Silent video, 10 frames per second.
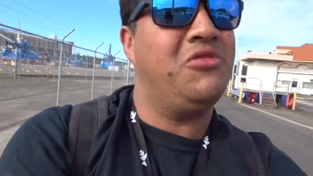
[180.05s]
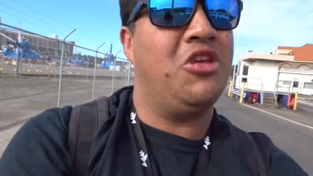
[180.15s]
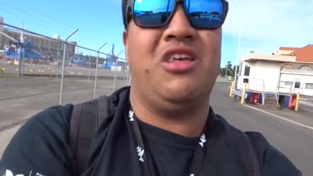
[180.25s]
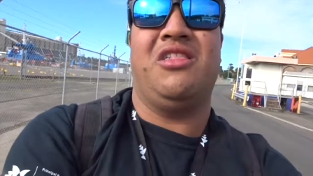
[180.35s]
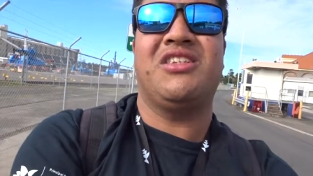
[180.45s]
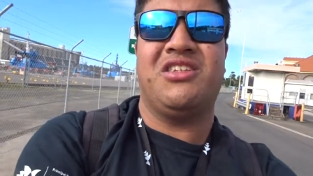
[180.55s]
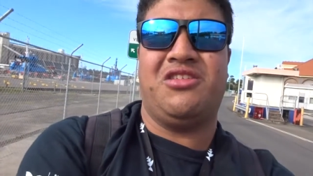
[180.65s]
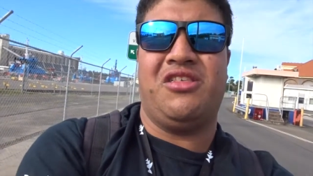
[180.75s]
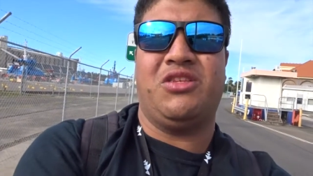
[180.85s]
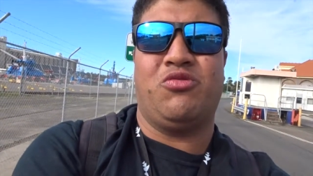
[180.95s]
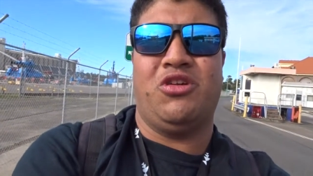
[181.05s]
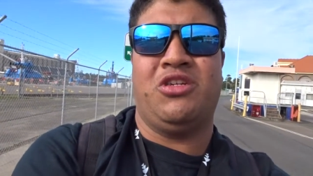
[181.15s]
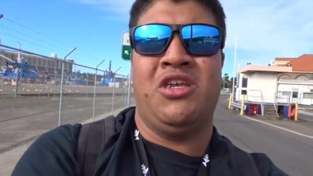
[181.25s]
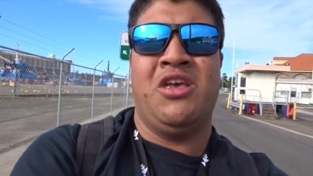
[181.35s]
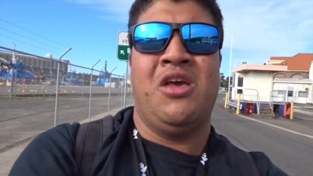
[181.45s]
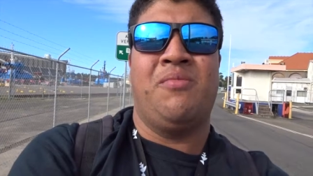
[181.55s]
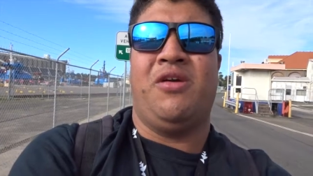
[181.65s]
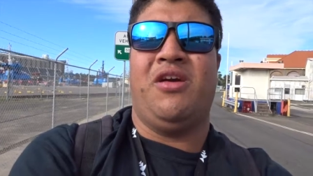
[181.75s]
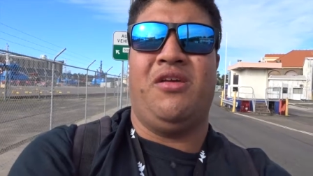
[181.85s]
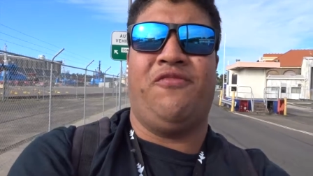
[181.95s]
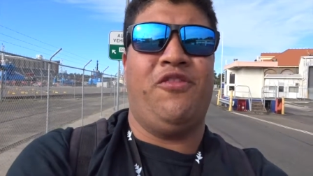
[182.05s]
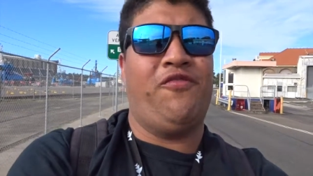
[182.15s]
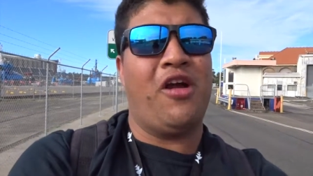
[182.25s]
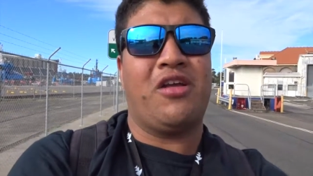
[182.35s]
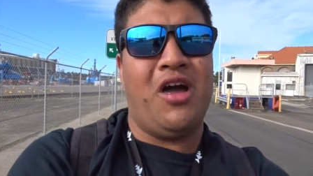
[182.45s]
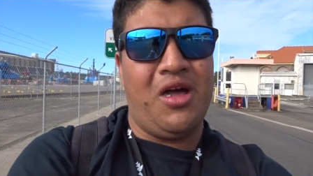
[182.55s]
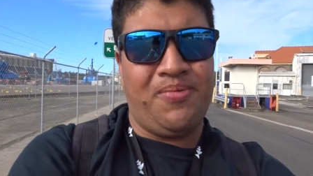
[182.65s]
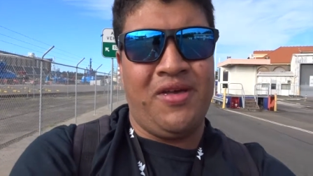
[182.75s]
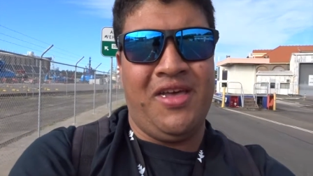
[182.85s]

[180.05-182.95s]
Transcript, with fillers: You can listen to these words, but if you fuck up,